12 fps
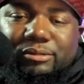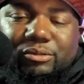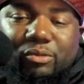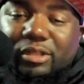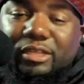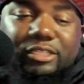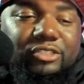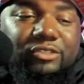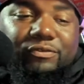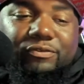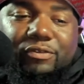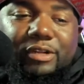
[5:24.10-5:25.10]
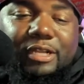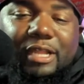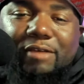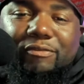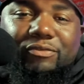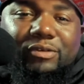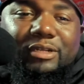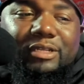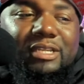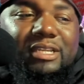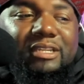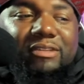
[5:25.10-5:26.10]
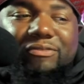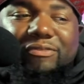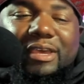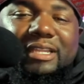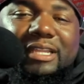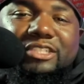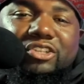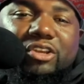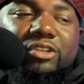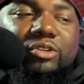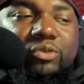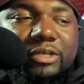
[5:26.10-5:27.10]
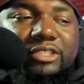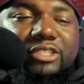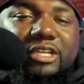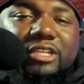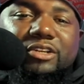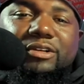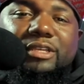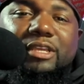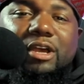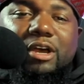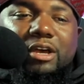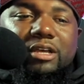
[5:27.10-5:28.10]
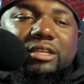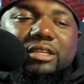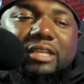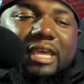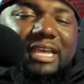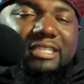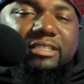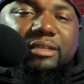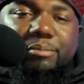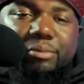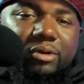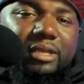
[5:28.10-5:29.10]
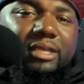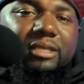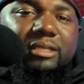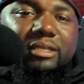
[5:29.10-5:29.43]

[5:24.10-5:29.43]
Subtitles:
Whether it's your friend or not friend, the fact that y'all knew each other and y'all at some point